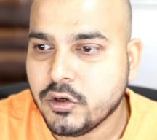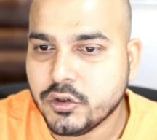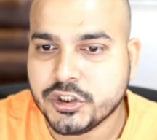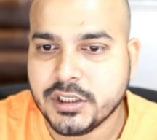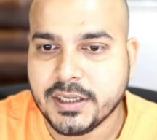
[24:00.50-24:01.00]

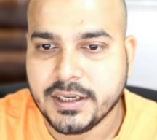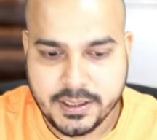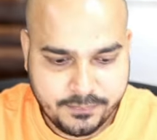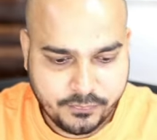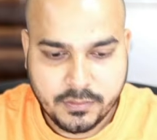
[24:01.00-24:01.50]
question
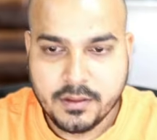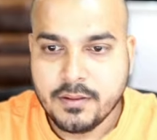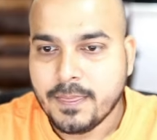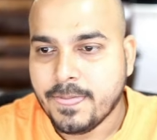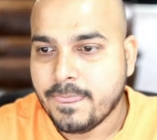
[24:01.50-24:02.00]
again
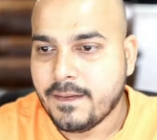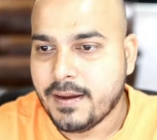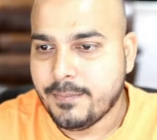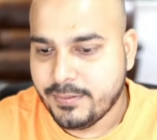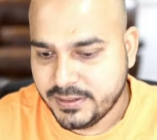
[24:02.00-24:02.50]

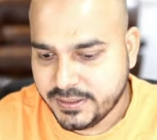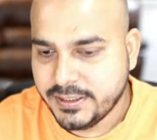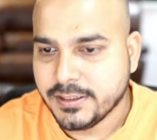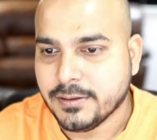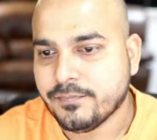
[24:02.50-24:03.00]
and press
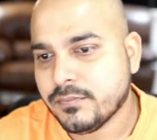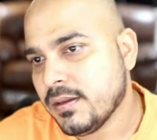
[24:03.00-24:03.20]
enter